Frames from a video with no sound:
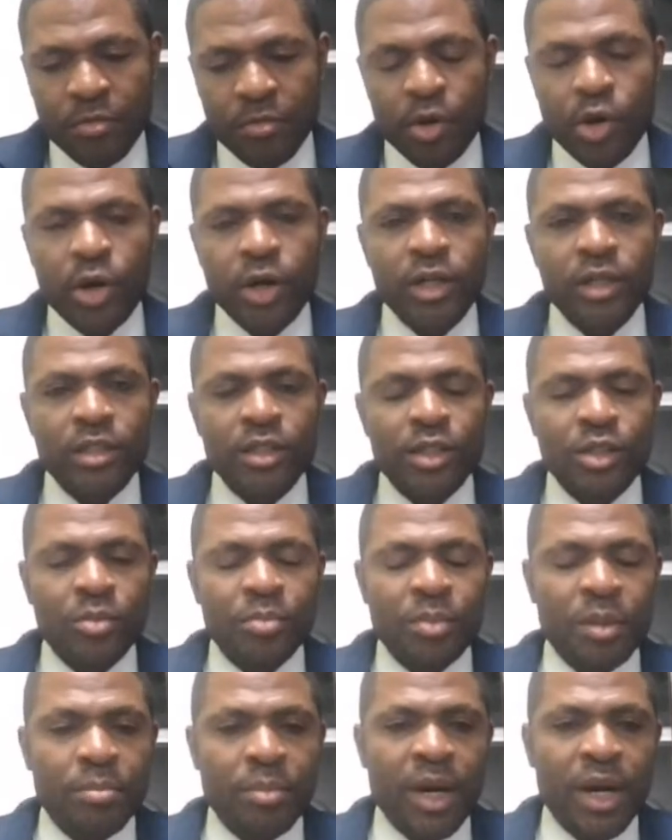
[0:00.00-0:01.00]
oil,
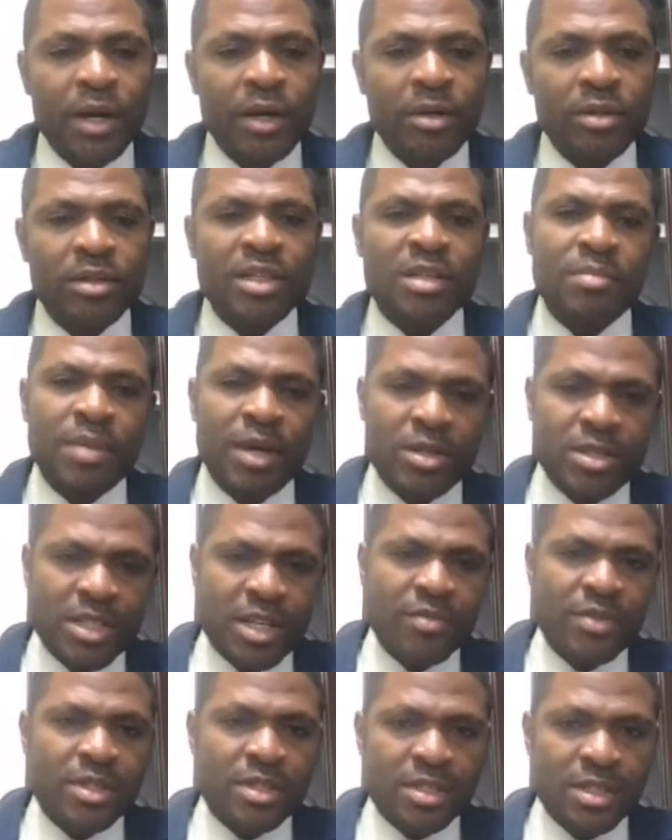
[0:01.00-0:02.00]
per barrel, that's about
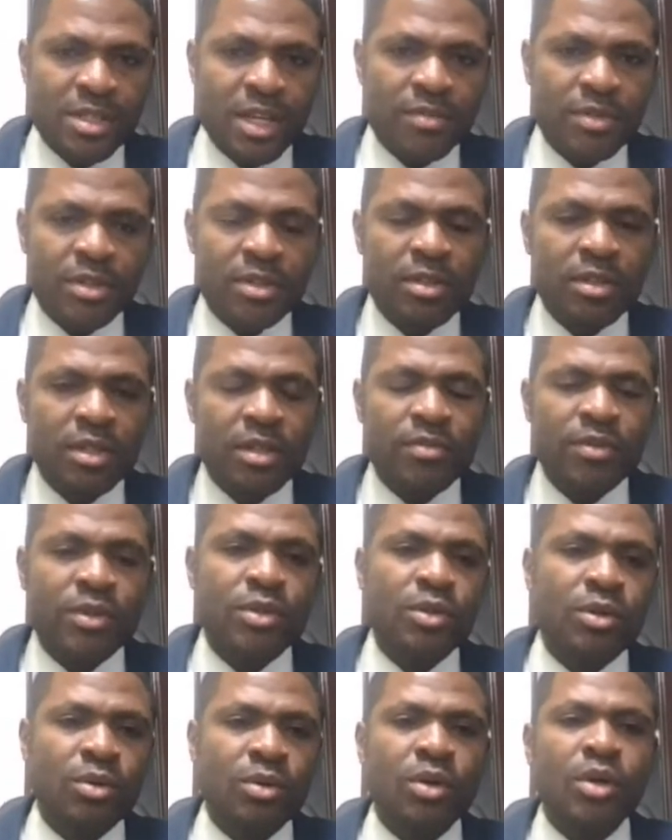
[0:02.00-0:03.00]
77, even
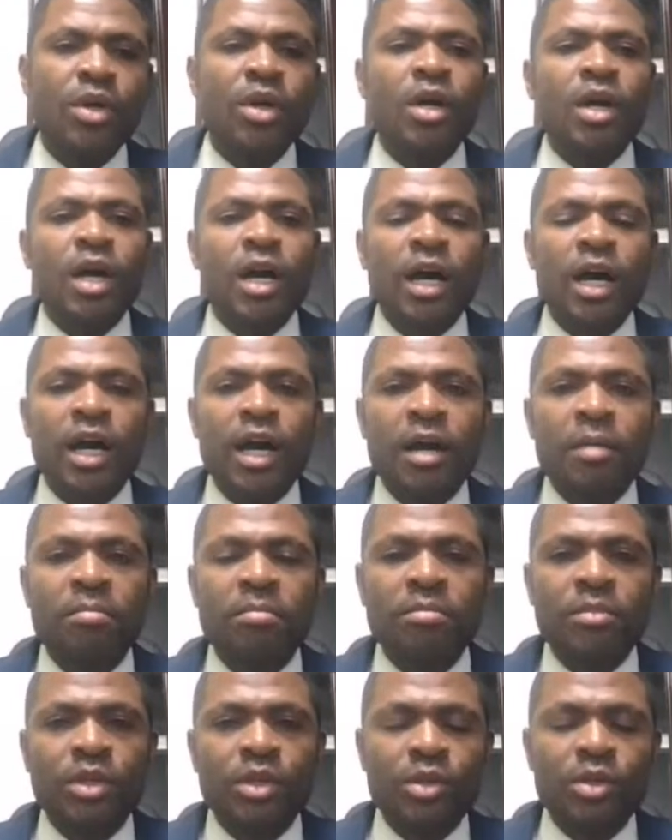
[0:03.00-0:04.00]
though
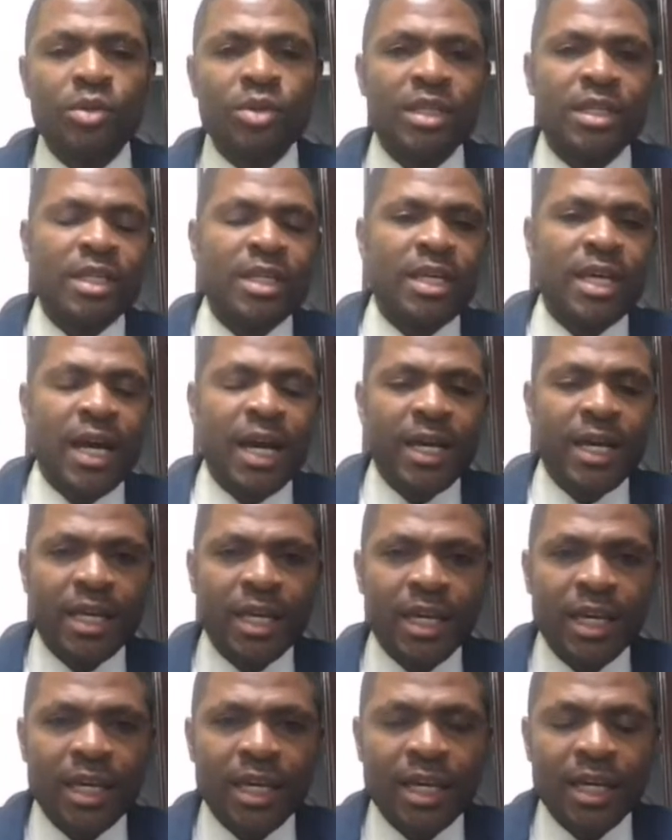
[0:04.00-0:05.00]
The
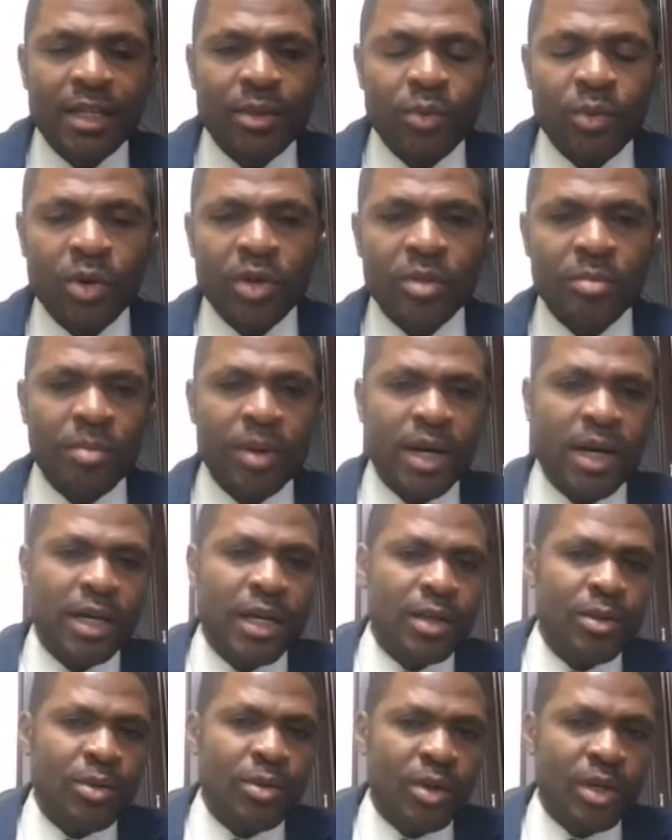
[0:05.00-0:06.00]
EIA and the World
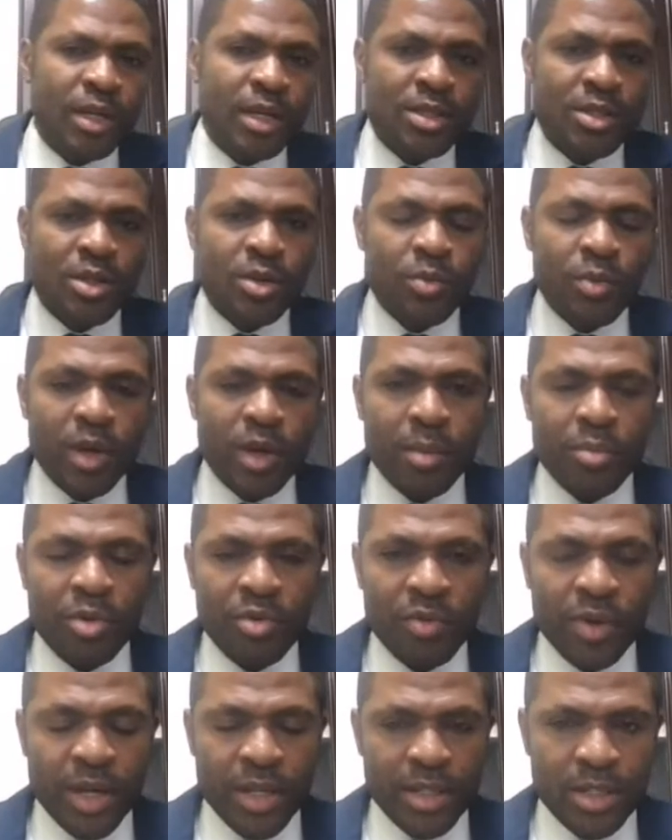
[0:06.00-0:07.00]
Bank are looking at somewhere
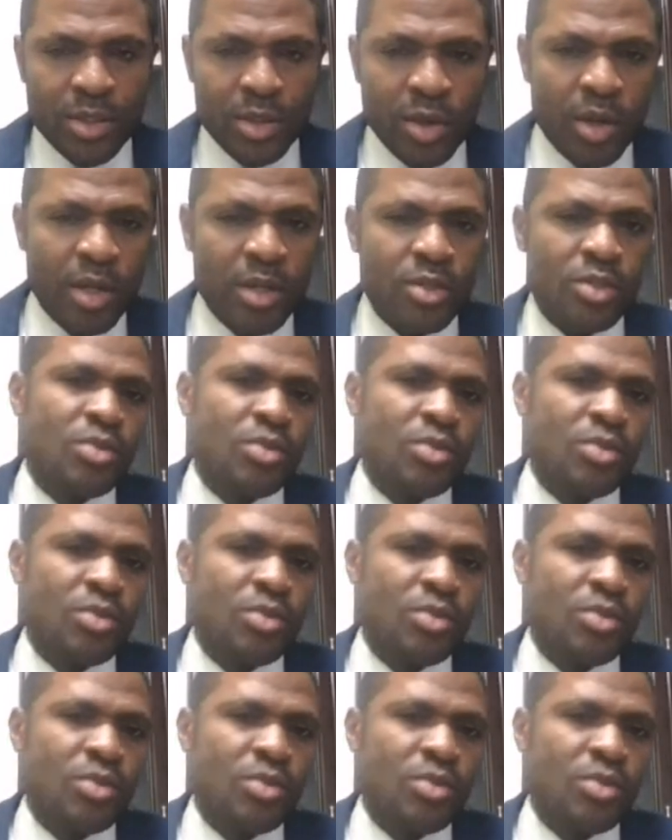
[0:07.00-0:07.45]
above $80.